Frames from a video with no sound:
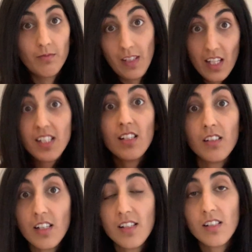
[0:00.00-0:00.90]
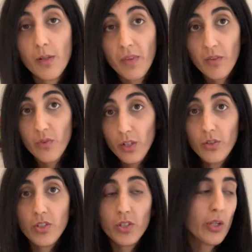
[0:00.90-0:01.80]
and this is something for you
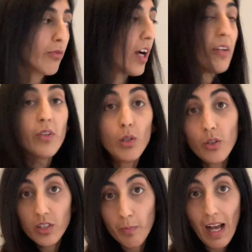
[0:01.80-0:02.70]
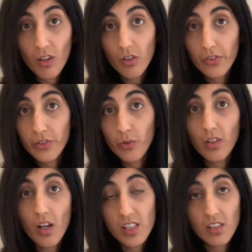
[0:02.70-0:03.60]
to do, right? If you looked back on your
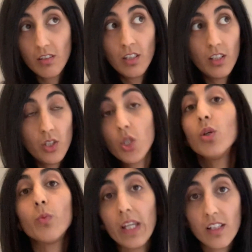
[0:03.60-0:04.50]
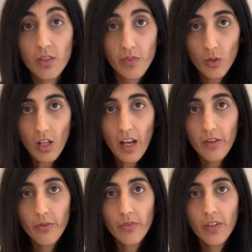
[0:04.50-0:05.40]
last 2 weeks of your
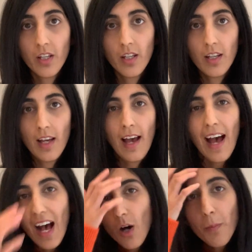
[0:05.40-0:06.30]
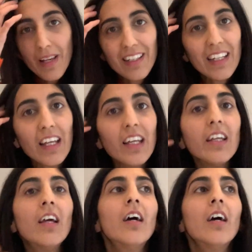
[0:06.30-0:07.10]
life, how many